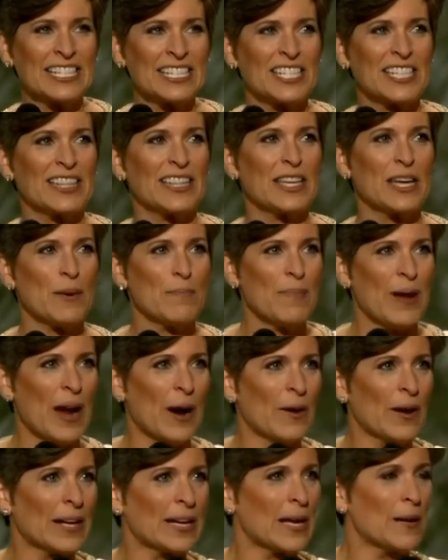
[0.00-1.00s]
to the
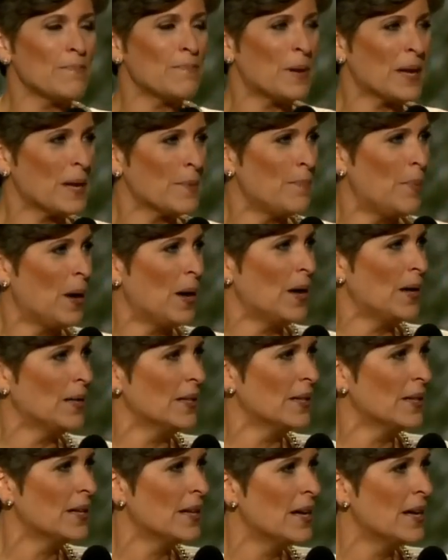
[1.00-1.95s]
American people